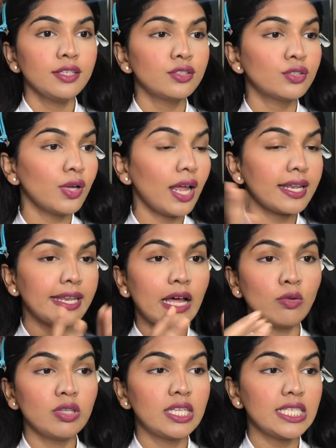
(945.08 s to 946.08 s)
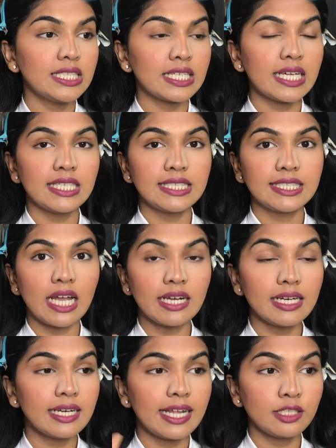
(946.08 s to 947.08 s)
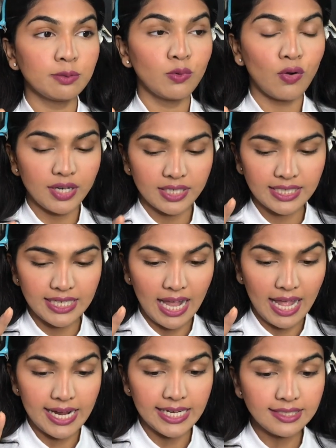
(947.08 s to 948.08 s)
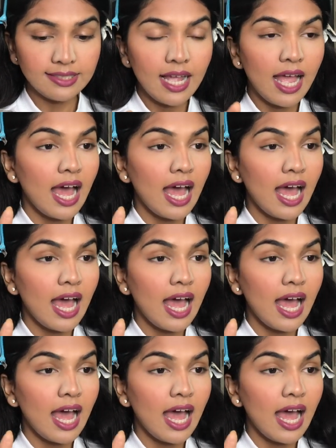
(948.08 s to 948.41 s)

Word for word: So yeah, now this is done. Let's want the eyes.